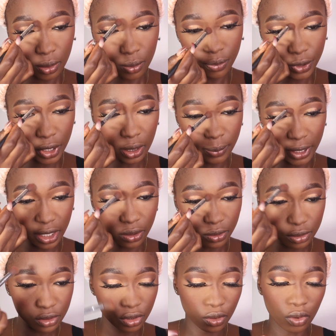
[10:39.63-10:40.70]
bring my
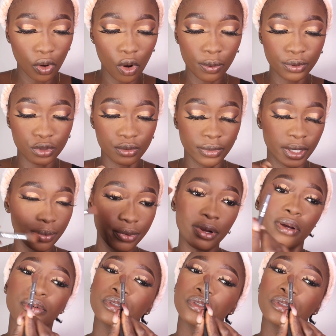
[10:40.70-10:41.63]
contour up to my brows,